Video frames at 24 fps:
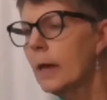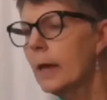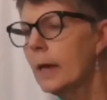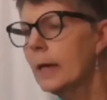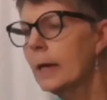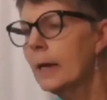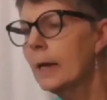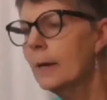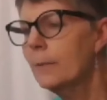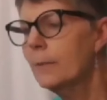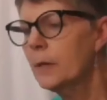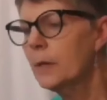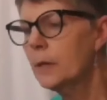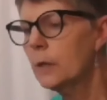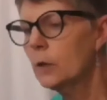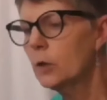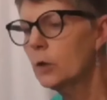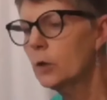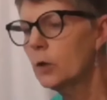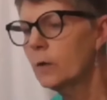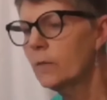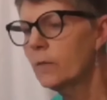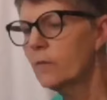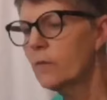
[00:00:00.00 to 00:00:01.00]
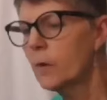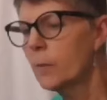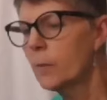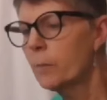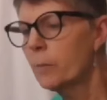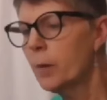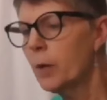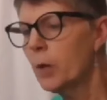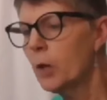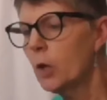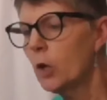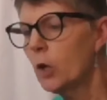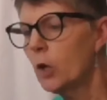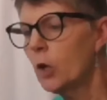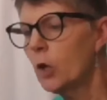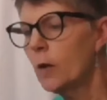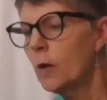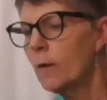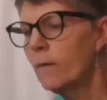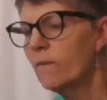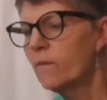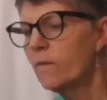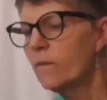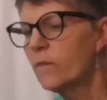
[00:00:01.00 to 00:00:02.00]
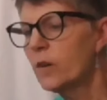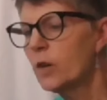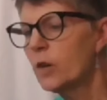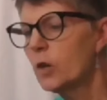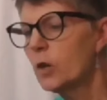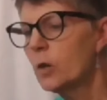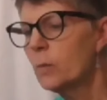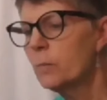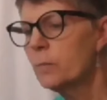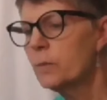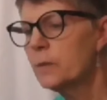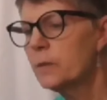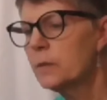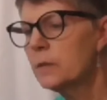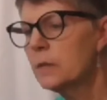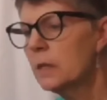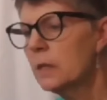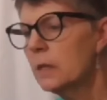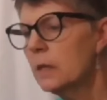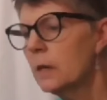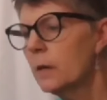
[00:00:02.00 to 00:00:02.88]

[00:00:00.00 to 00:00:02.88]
And I'm going to look for pull. Verbs